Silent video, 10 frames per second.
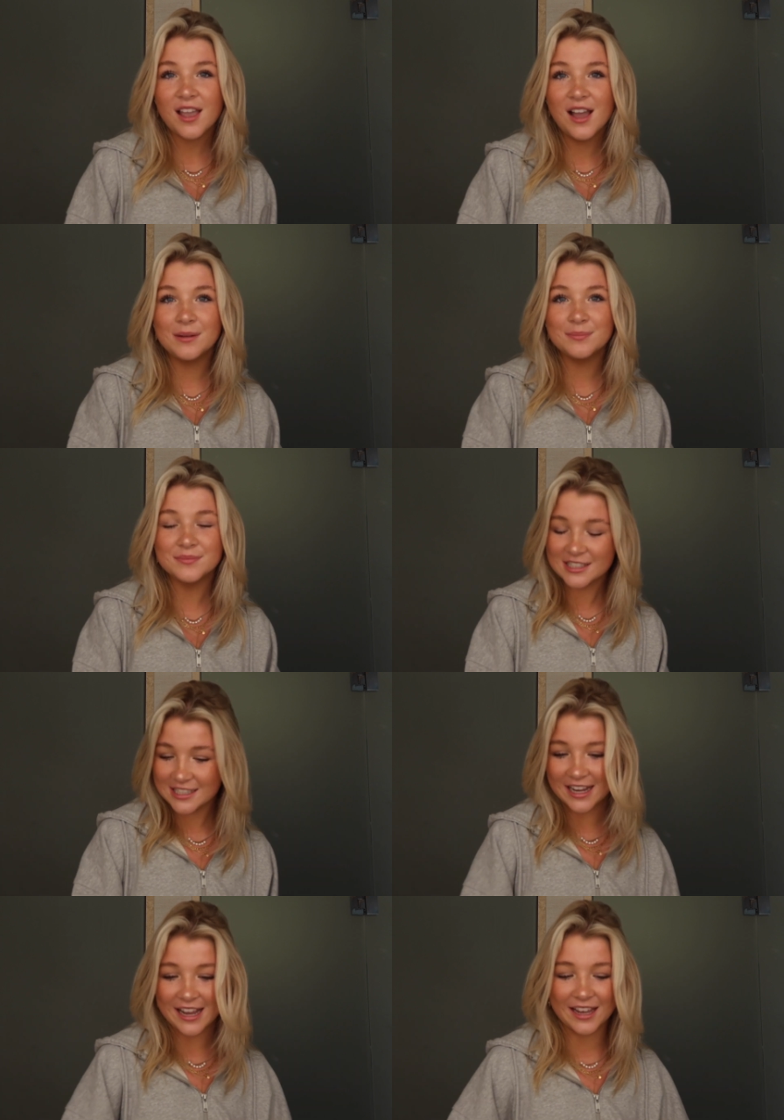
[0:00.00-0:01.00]
um,
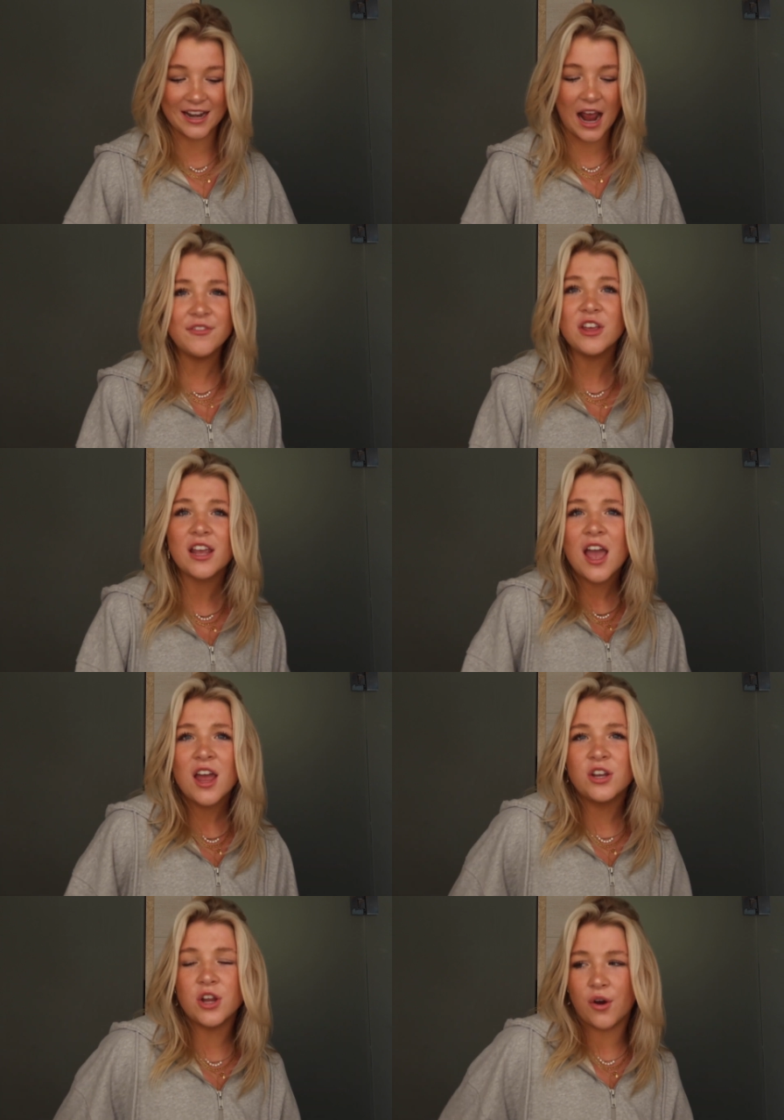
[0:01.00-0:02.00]
singing, and I feel like,
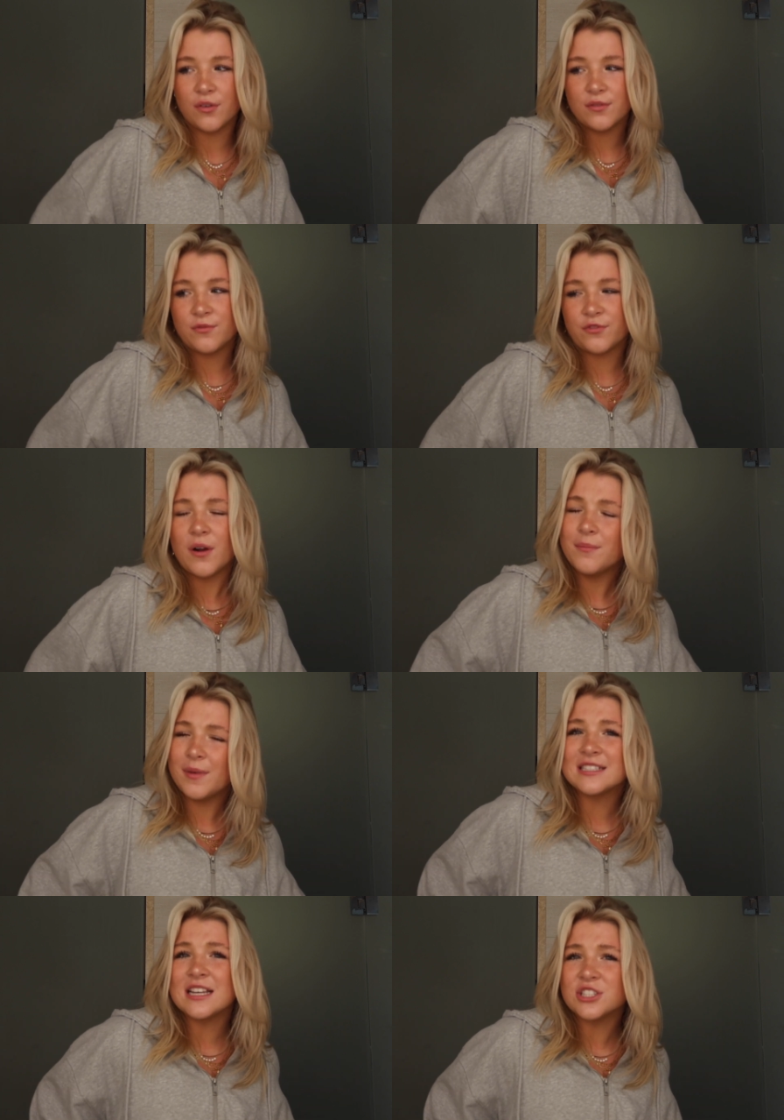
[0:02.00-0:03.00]
no, from
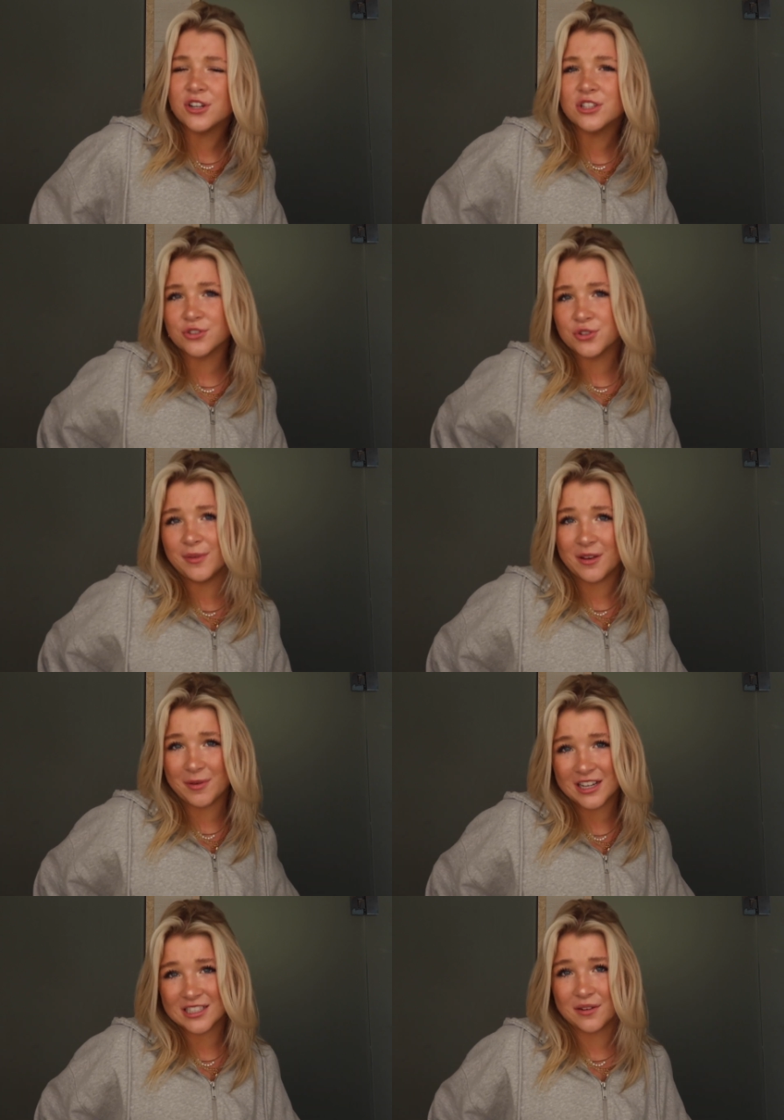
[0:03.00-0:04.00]
because I started social media
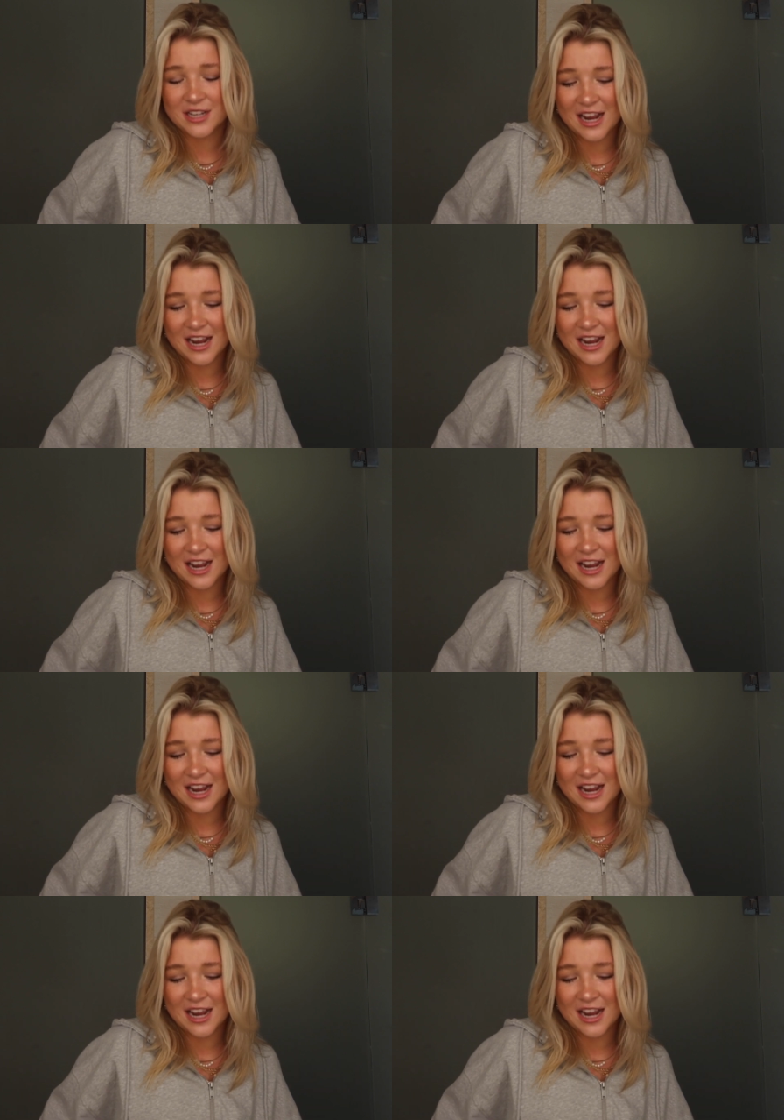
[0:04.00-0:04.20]
because I was